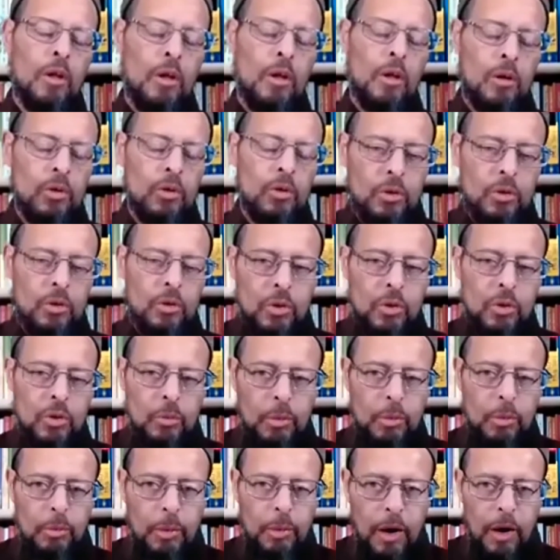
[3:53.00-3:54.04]
Sister
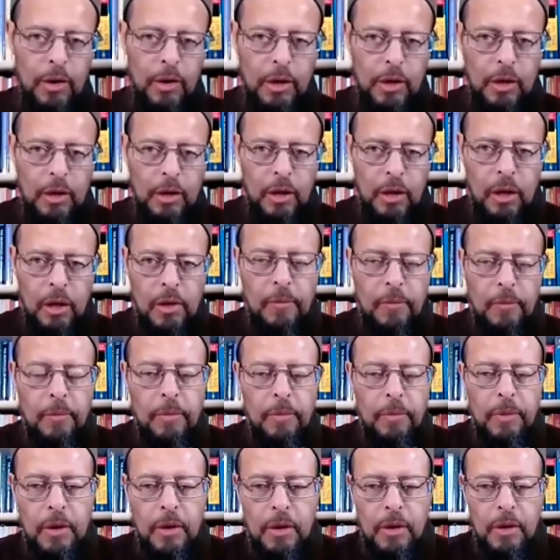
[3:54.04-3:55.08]
Mubarakah,
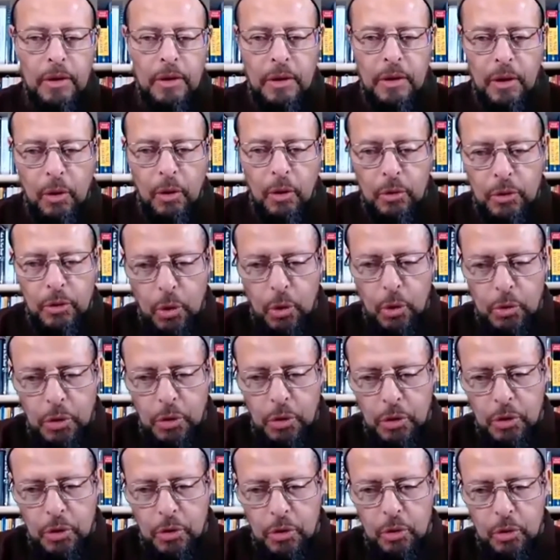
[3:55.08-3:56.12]
and those are
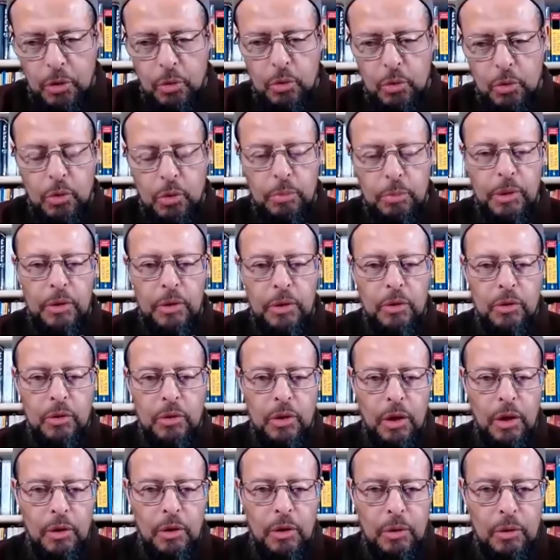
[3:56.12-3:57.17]
the 2 speakers
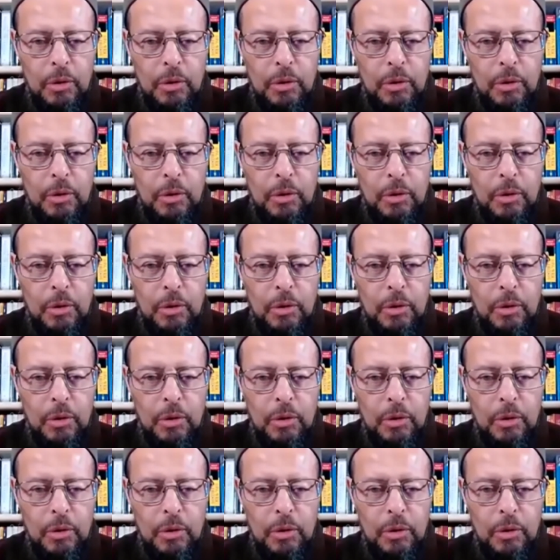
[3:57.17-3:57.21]
I heard.